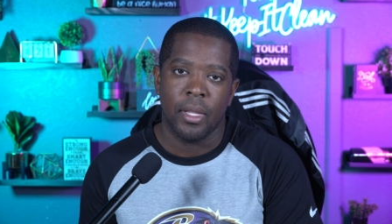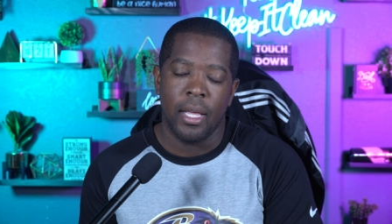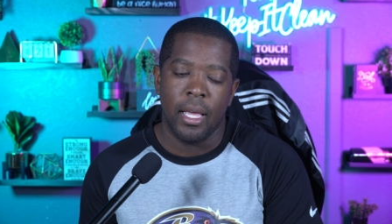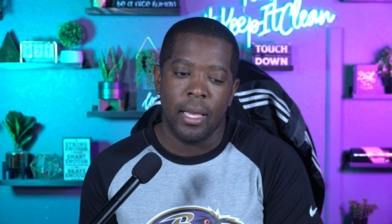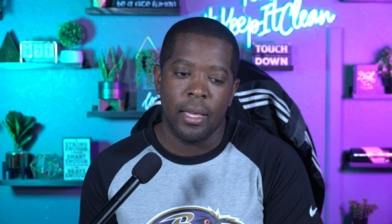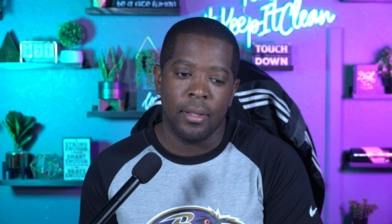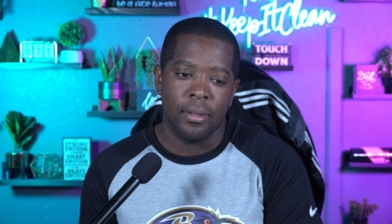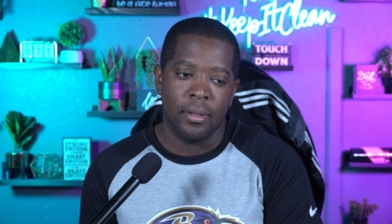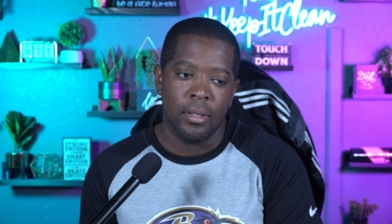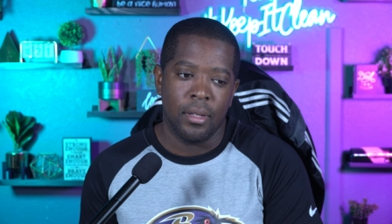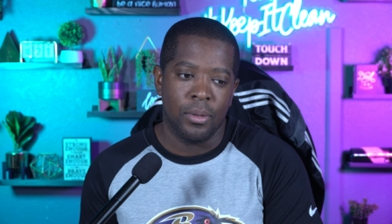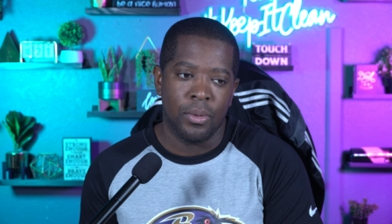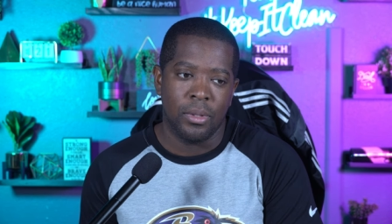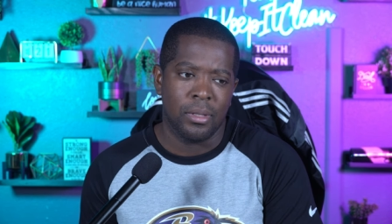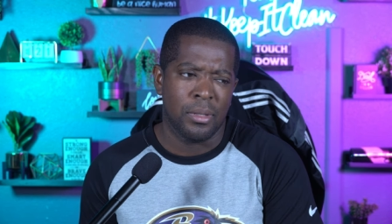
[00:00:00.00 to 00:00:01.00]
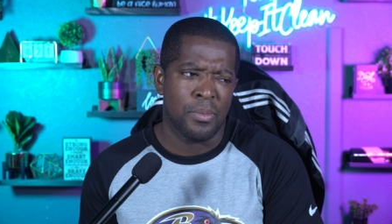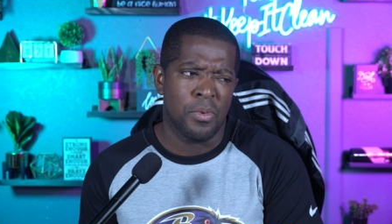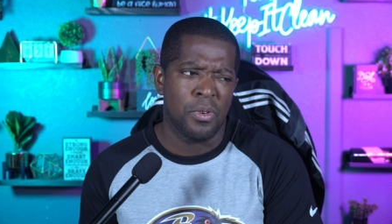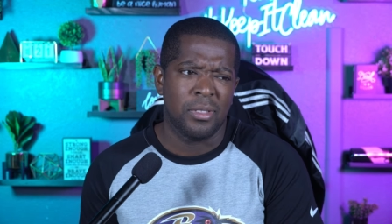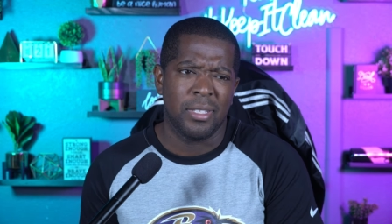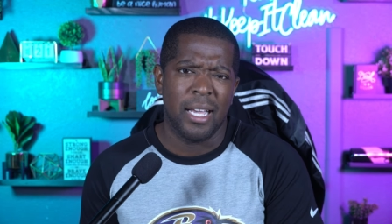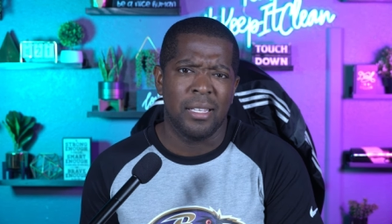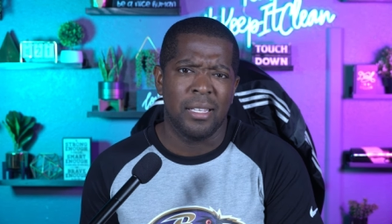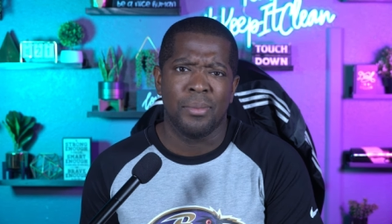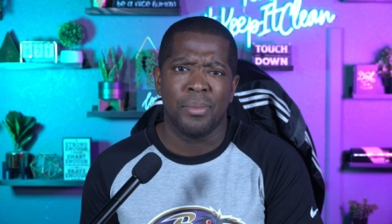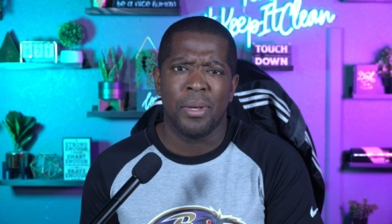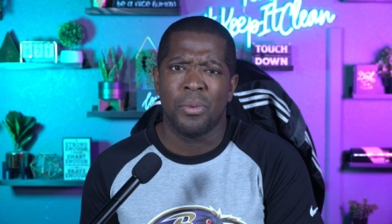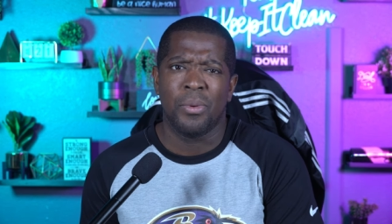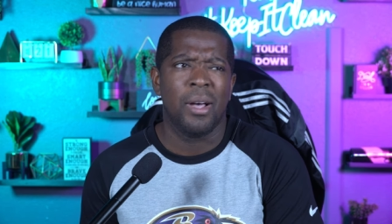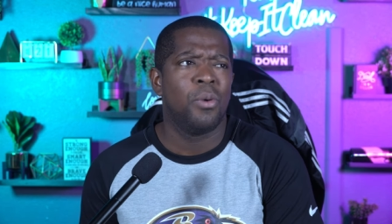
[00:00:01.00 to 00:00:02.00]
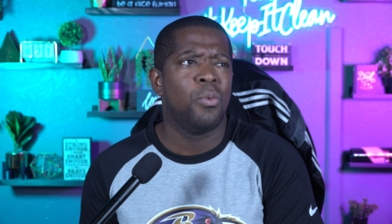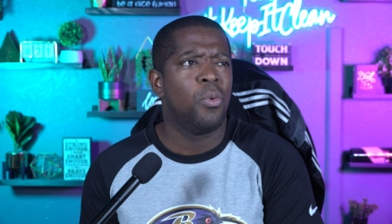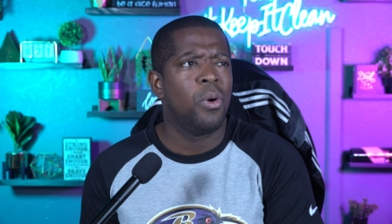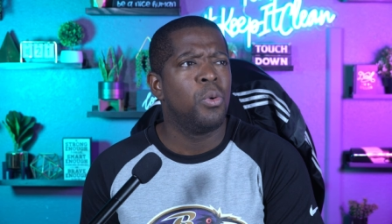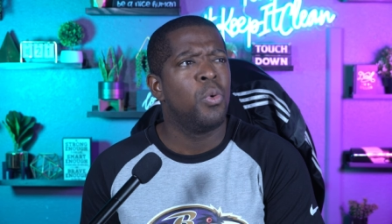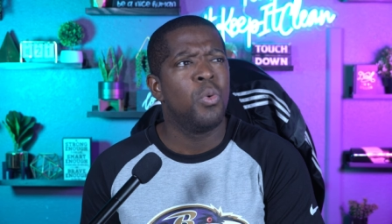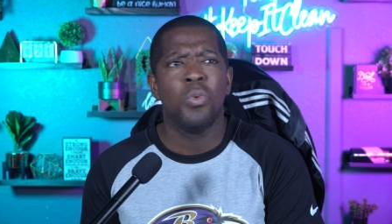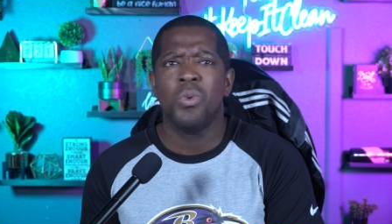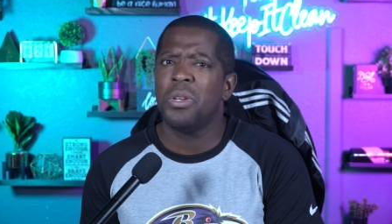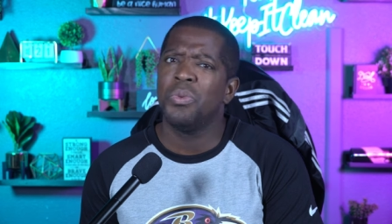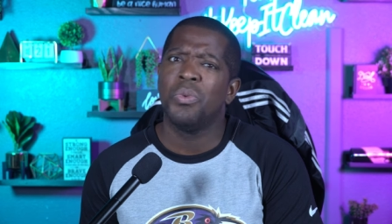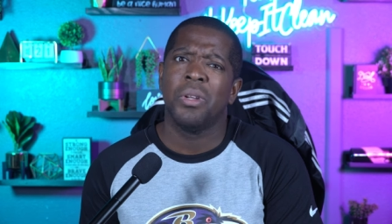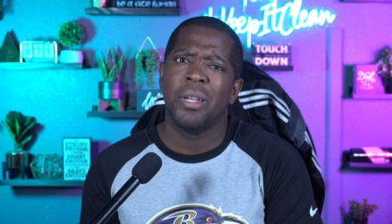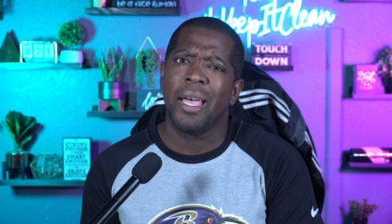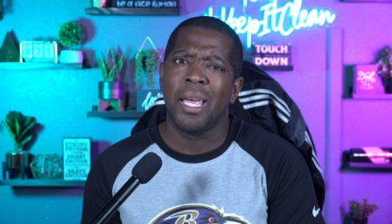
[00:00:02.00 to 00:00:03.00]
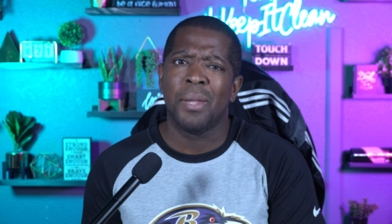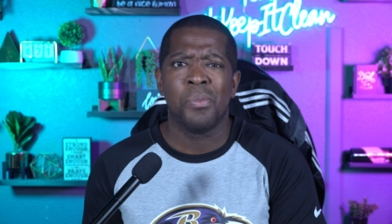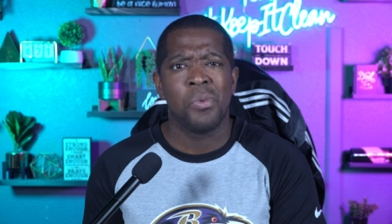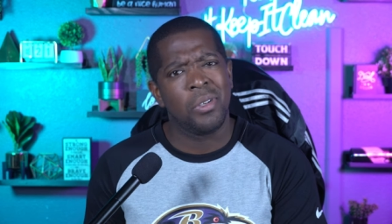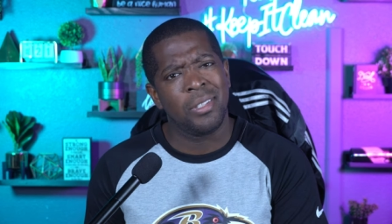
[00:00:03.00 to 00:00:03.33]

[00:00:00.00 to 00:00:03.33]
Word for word: And what, the more talent, the better. Why, who wouldn't want to add more